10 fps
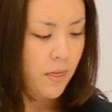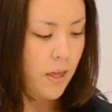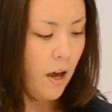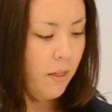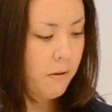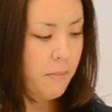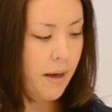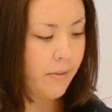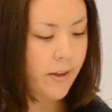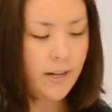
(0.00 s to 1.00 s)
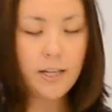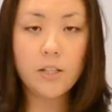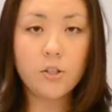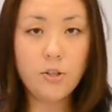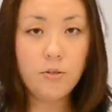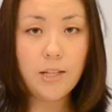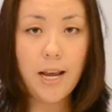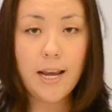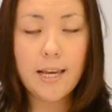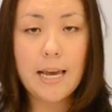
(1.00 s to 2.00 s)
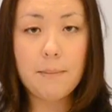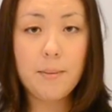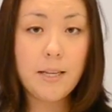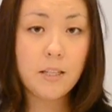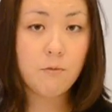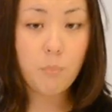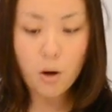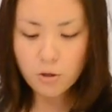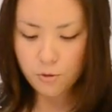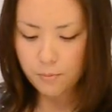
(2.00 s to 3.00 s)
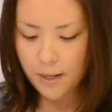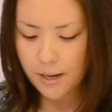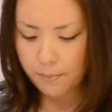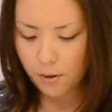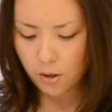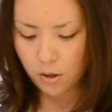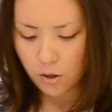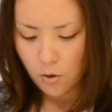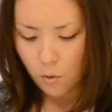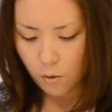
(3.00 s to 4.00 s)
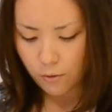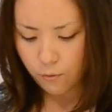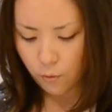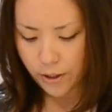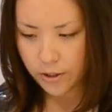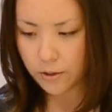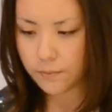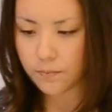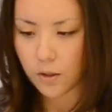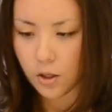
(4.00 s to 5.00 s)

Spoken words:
The other method is to take a piece of parchment paper or foil,